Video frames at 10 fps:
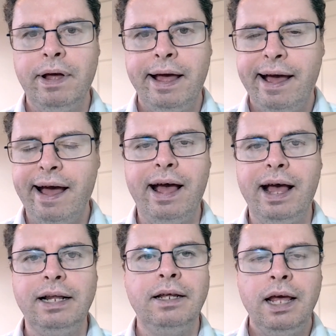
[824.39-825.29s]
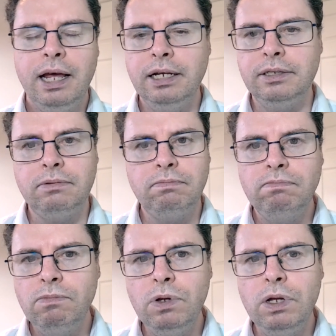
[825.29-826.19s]
and he's,
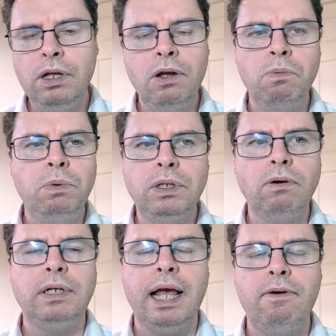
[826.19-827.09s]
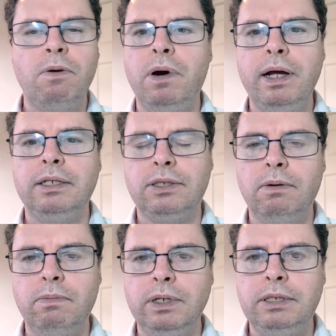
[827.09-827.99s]
we don't get reminded so
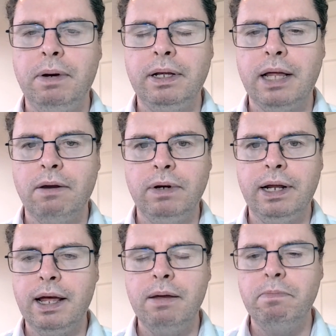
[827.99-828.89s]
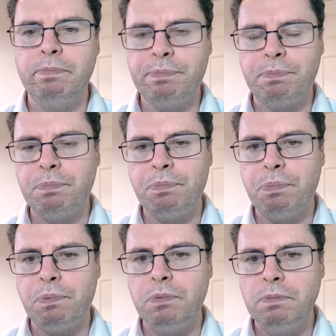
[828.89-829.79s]
much about that with him,
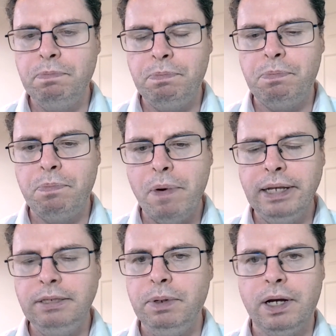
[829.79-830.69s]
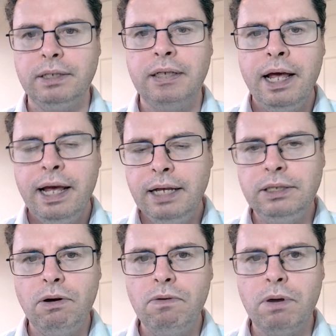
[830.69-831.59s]
basically because he's so
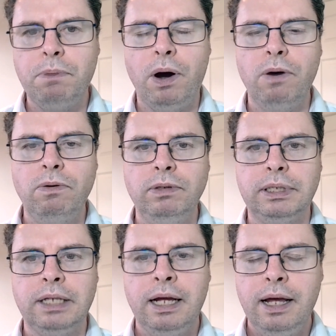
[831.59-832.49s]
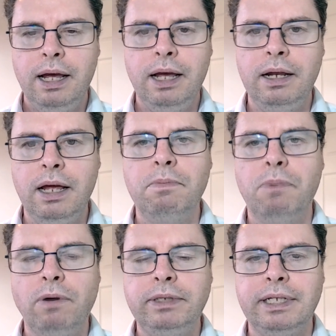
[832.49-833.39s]
composed in
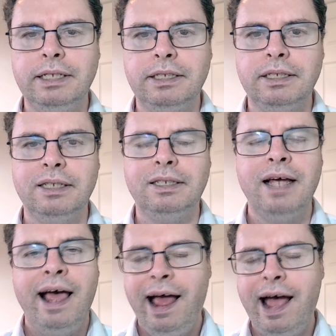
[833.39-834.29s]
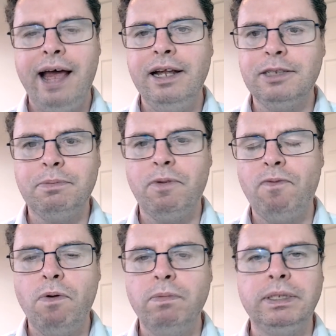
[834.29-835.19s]
most instances, and his
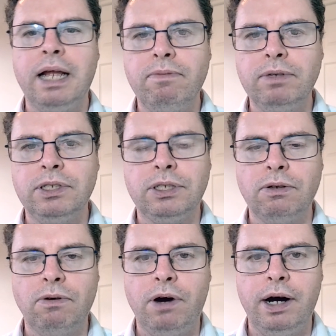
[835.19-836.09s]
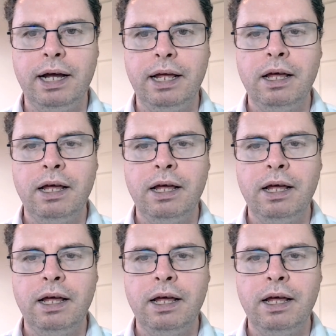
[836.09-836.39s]
performance level is just so high,